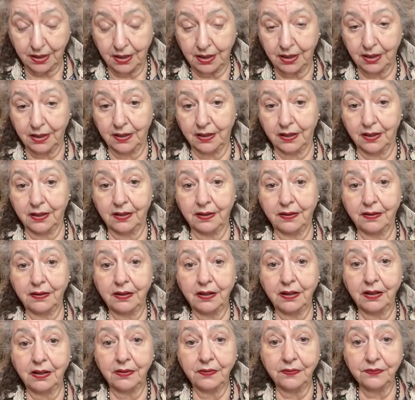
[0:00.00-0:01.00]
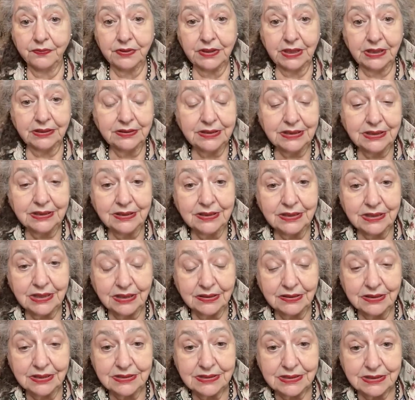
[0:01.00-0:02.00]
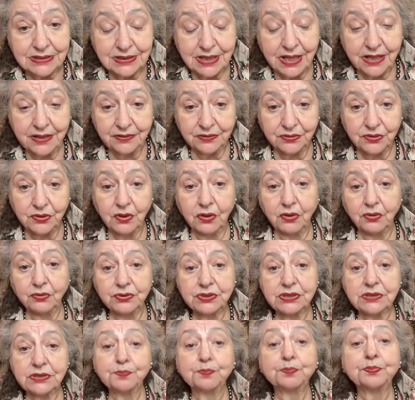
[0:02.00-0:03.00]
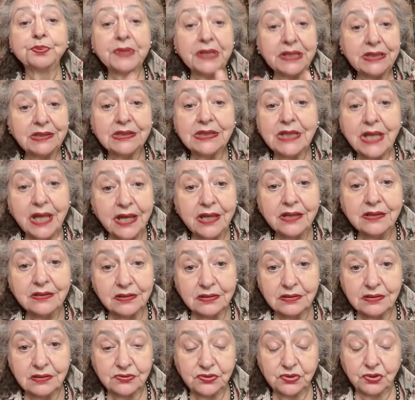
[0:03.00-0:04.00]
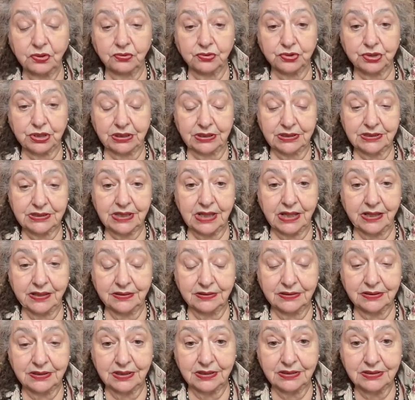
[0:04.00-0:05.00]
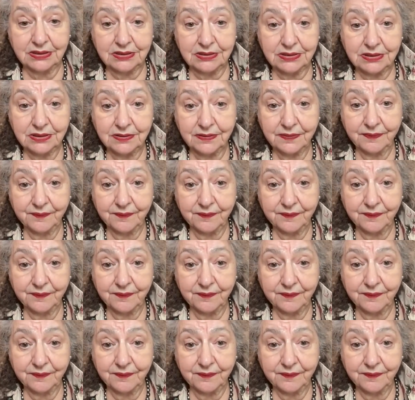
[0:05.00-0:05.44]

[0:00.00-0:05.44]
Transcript: They didn't understand those pretend social scientists.